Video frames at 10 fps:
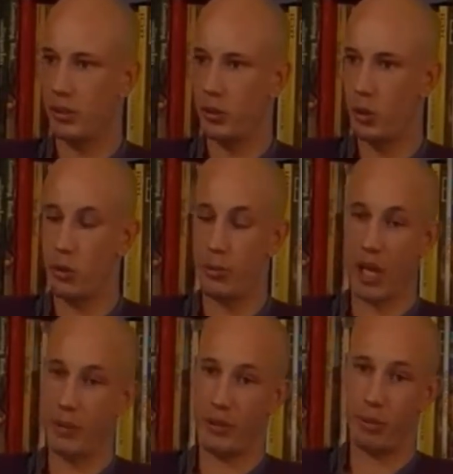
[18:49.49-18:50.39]
2 or
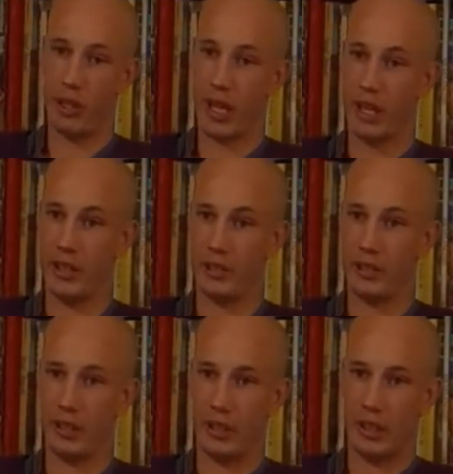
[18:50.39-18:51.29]
maybe 3 days
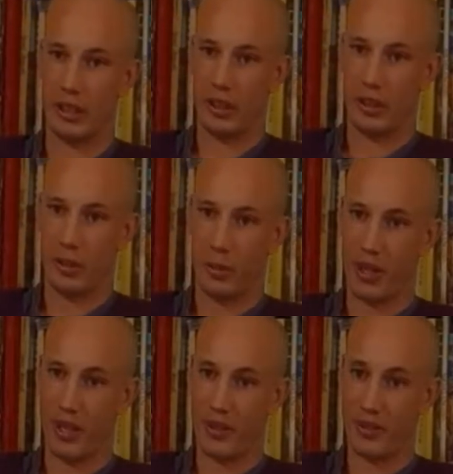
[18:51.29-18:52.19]

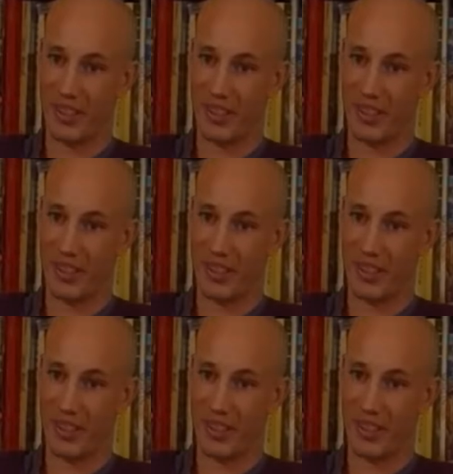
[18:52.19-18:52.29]
where